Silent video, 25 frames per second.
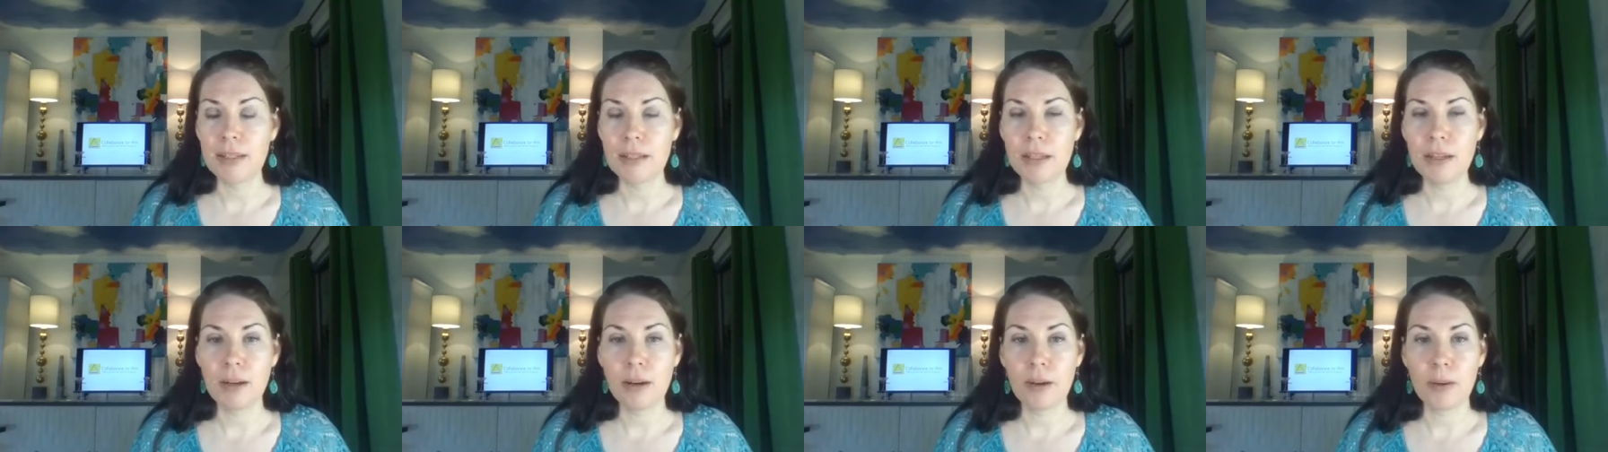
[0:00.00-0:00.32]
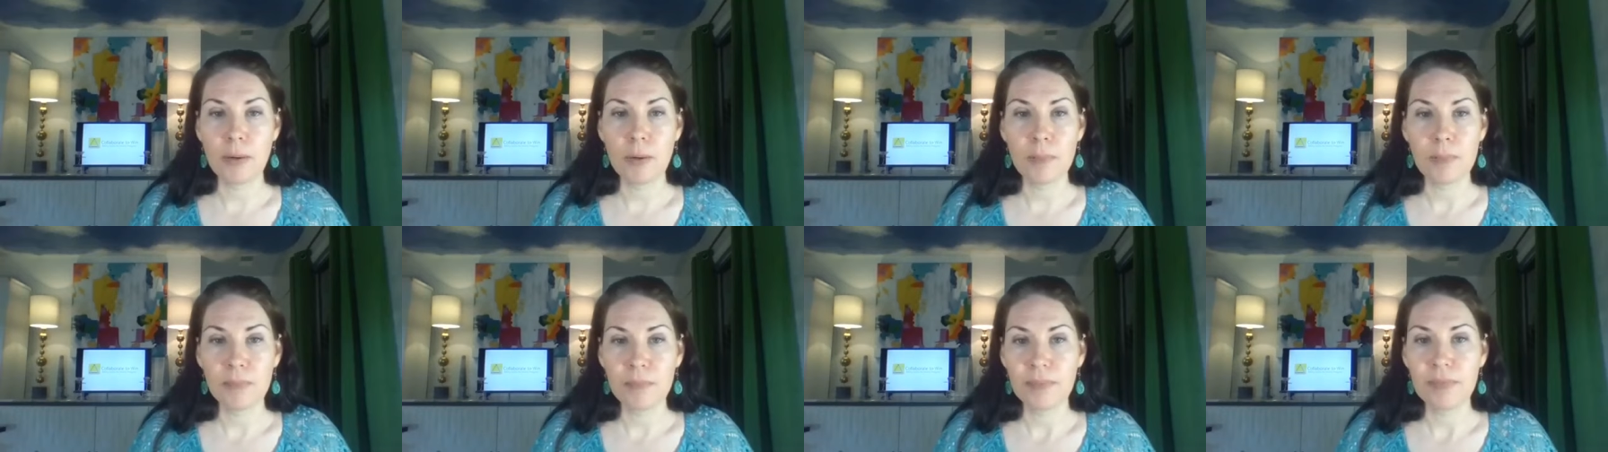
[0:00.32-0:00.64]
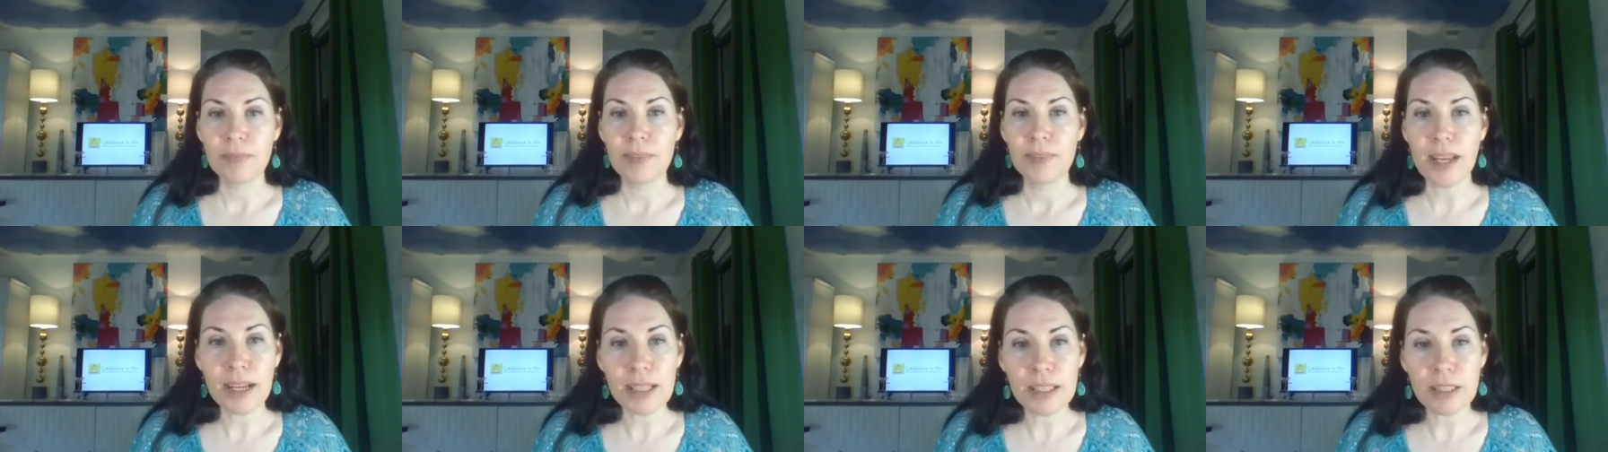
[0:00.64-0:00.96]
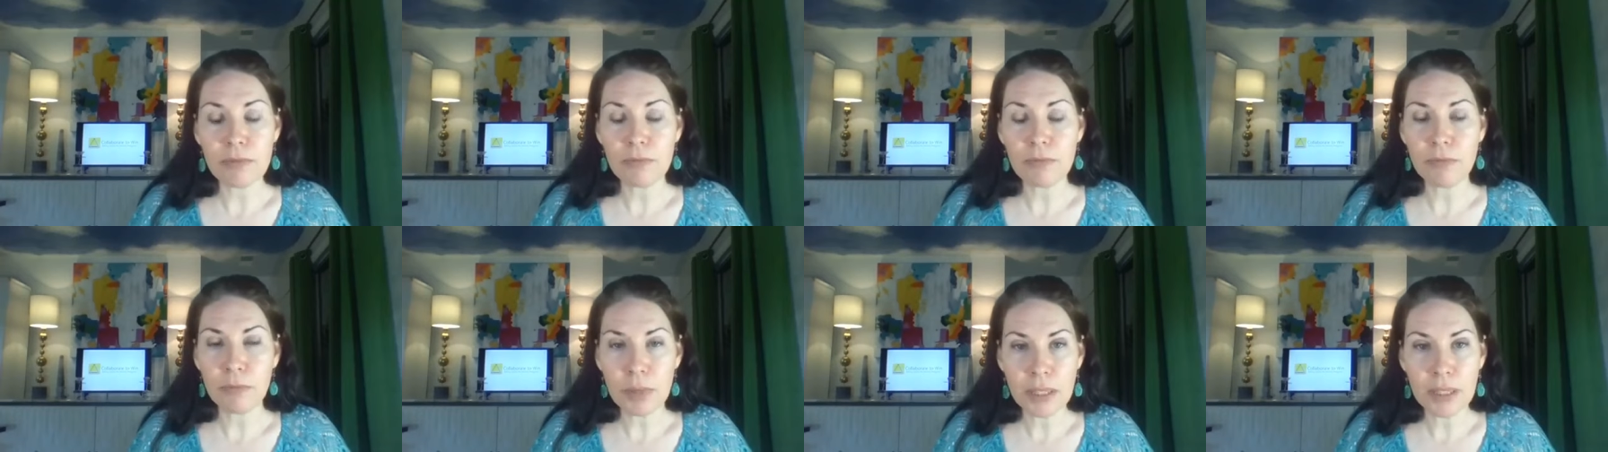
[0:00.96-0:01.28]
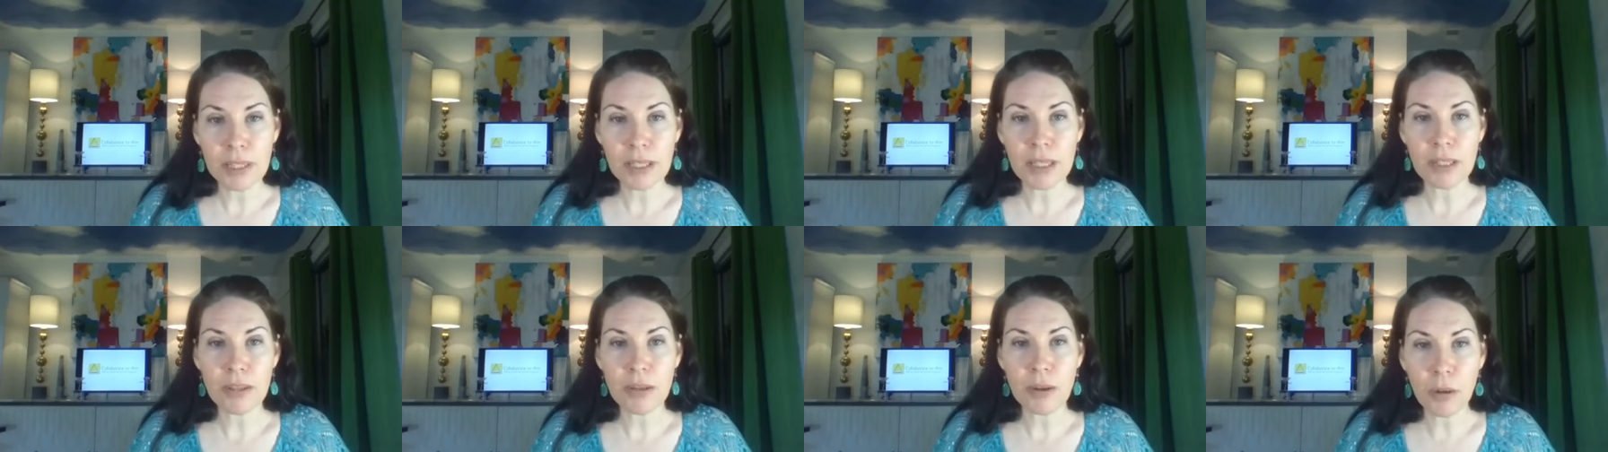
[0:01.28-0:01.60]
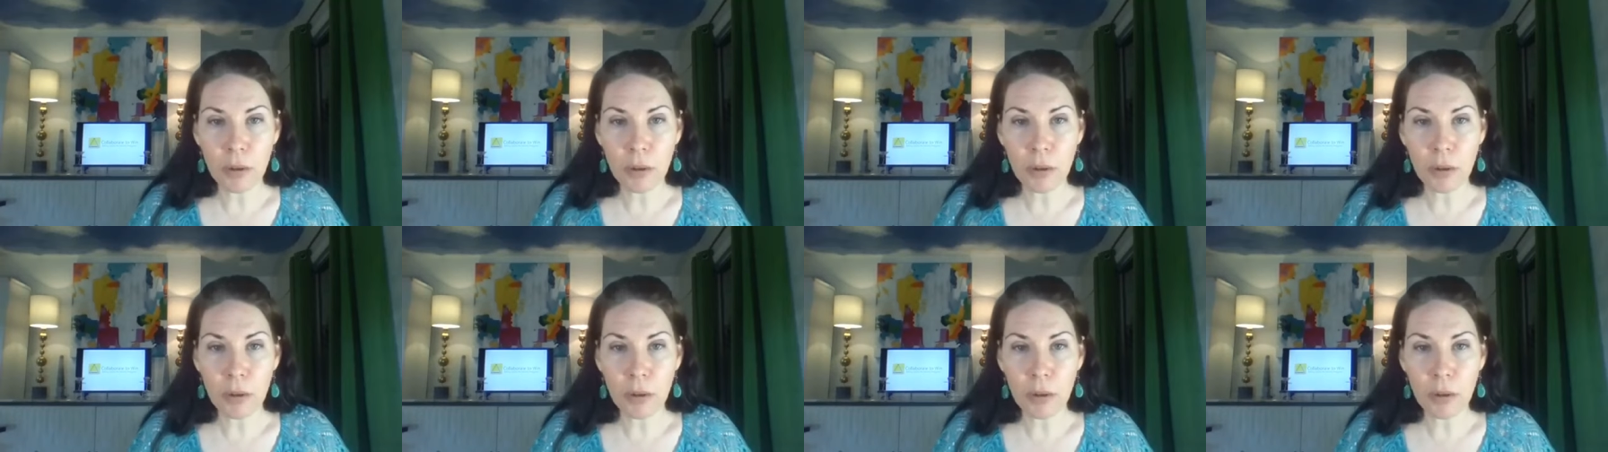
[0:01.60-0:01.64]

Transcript: you know, that's really the